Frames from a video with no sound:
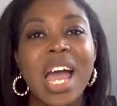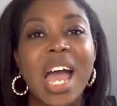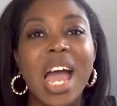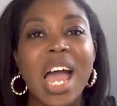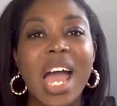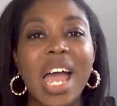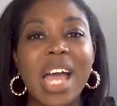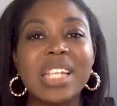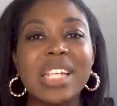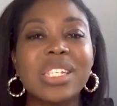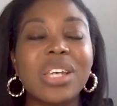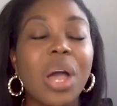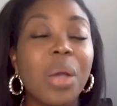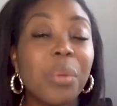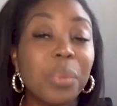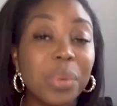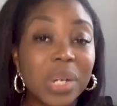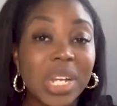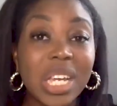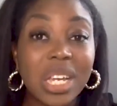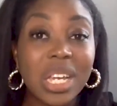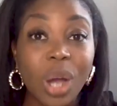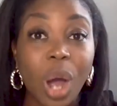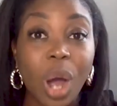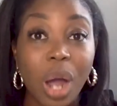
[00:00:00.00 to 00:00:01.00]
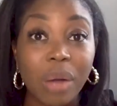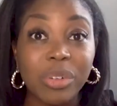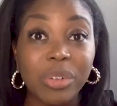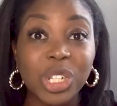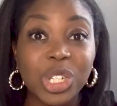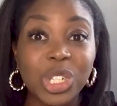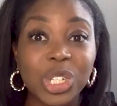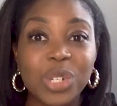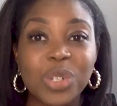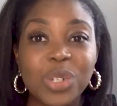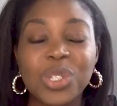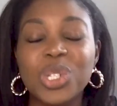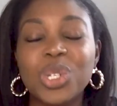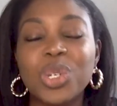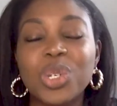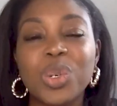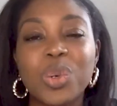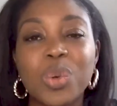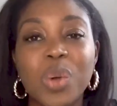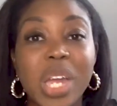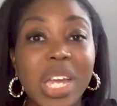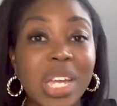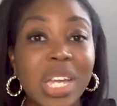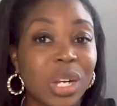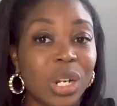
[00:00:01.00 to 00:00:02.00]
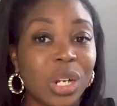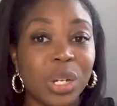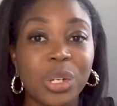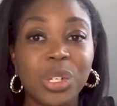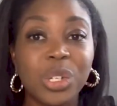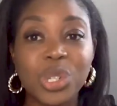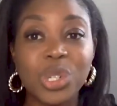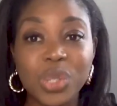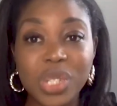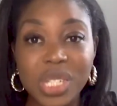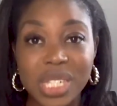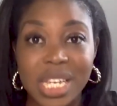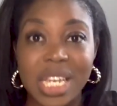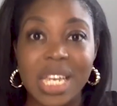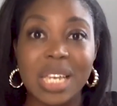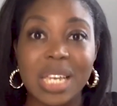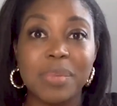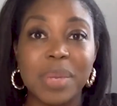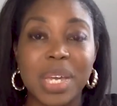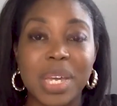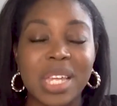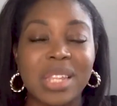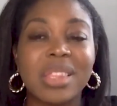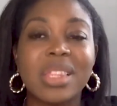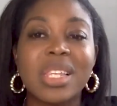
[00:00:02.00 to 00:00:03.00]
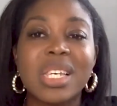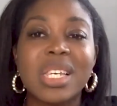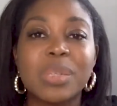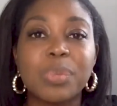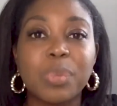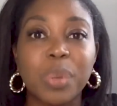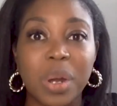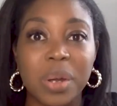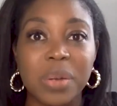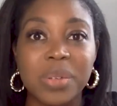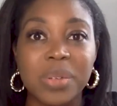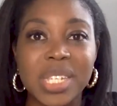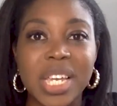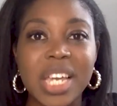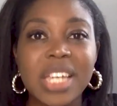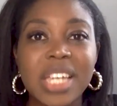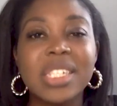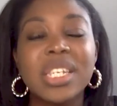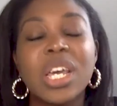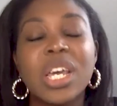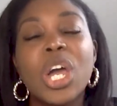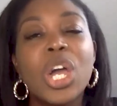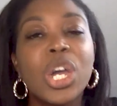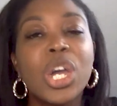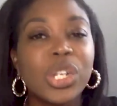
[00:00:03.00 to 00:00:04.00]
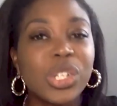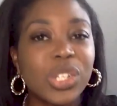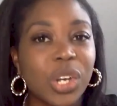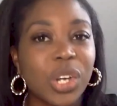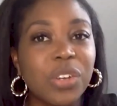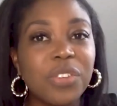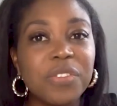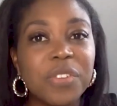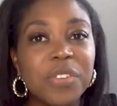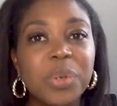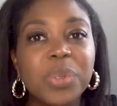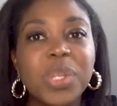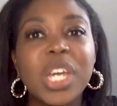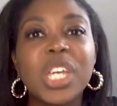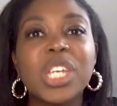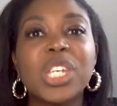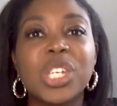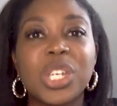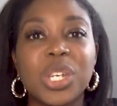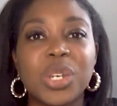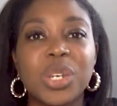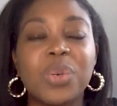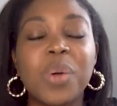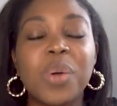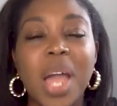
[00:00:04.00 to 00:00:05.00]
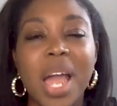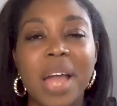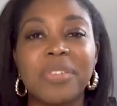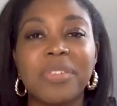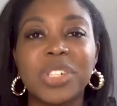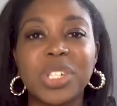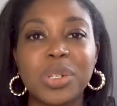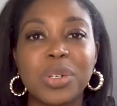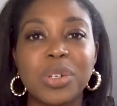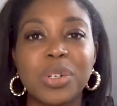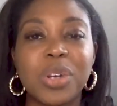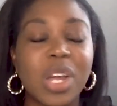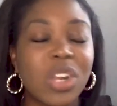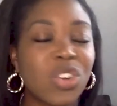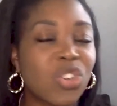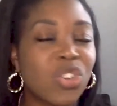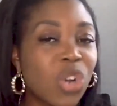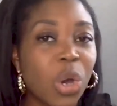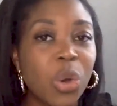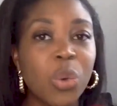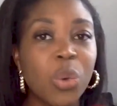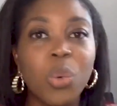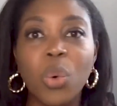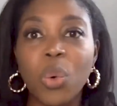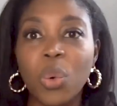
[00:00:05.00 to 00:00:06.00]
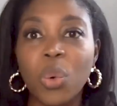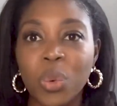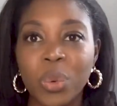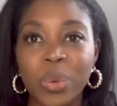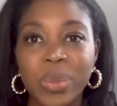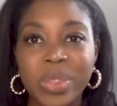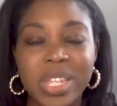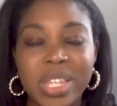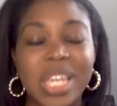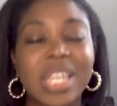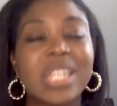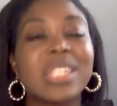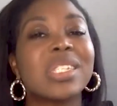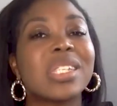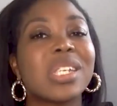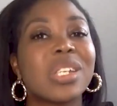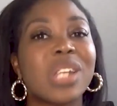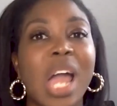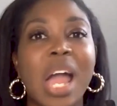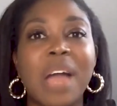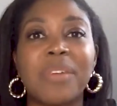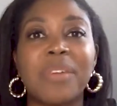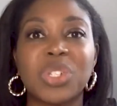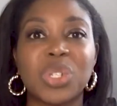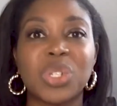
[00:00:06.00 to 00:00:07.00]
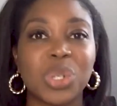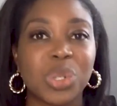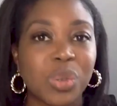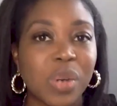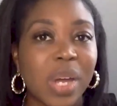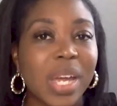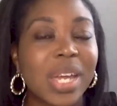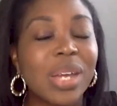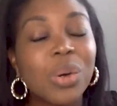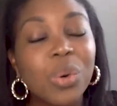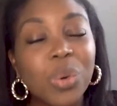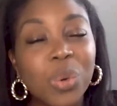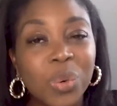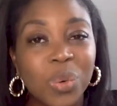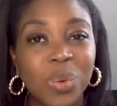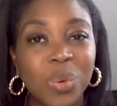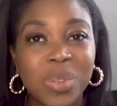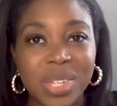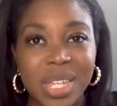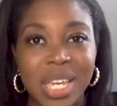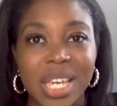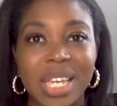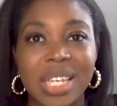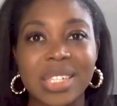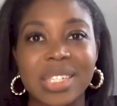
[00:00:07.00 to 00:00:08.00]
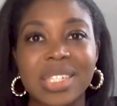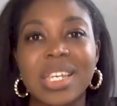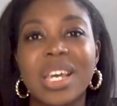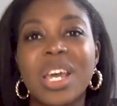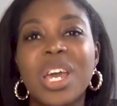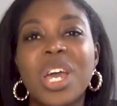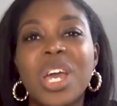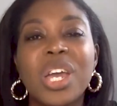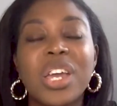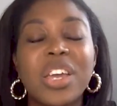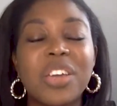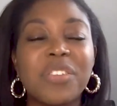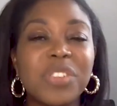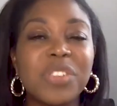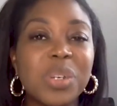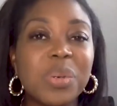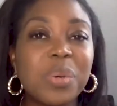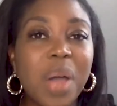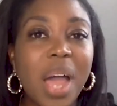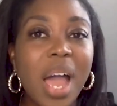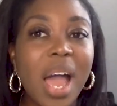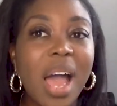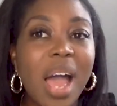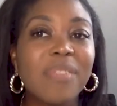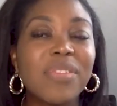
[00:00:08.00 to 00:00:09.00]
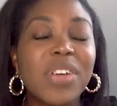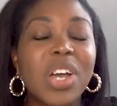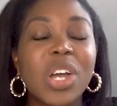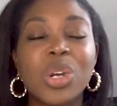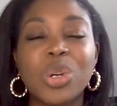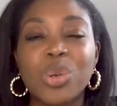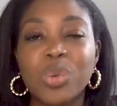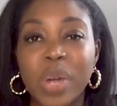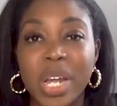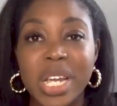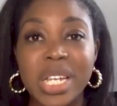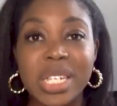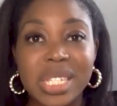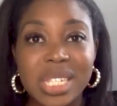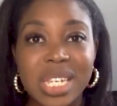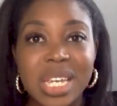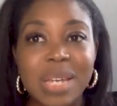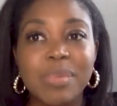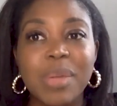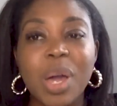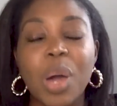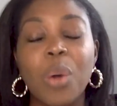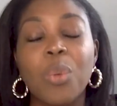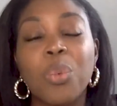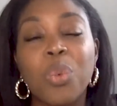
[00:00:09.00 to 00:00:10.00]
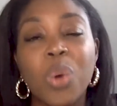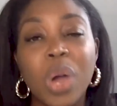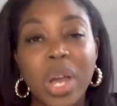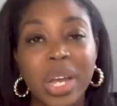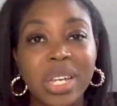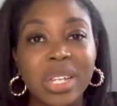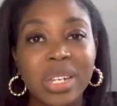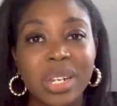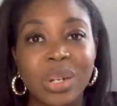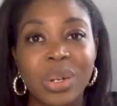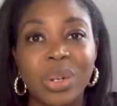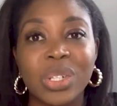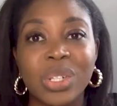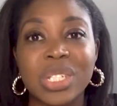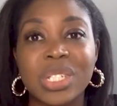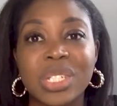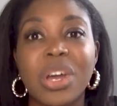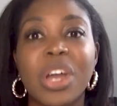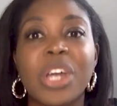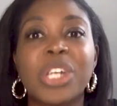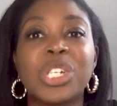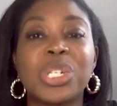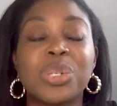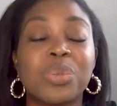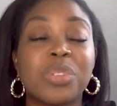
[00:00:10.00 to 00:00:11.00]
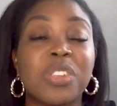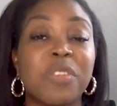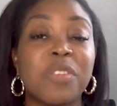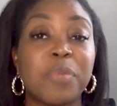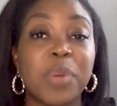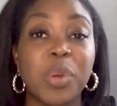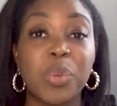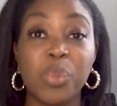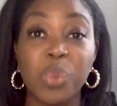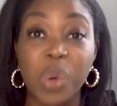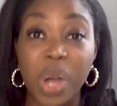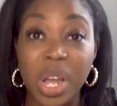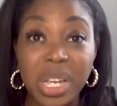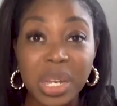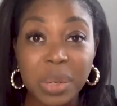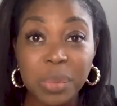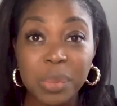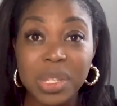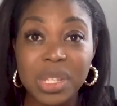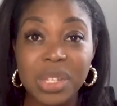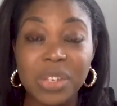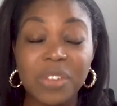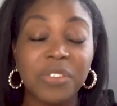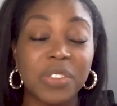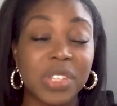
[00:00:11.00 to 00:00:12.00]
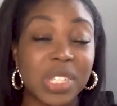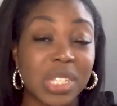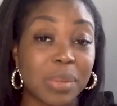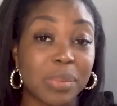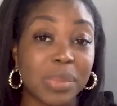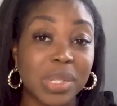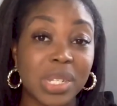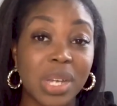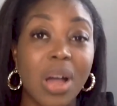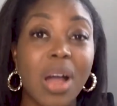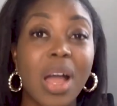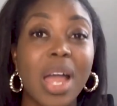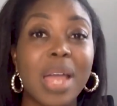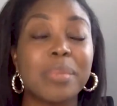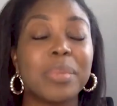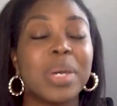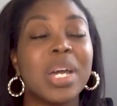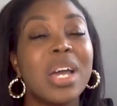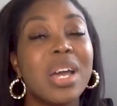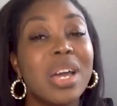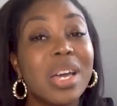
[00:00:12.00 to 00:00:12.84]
And I want to encourage you to include your team in this process. Don't feel that you have to know all things and have to create all things. If you have a great team that are working alongside you and they've been working with you for some time,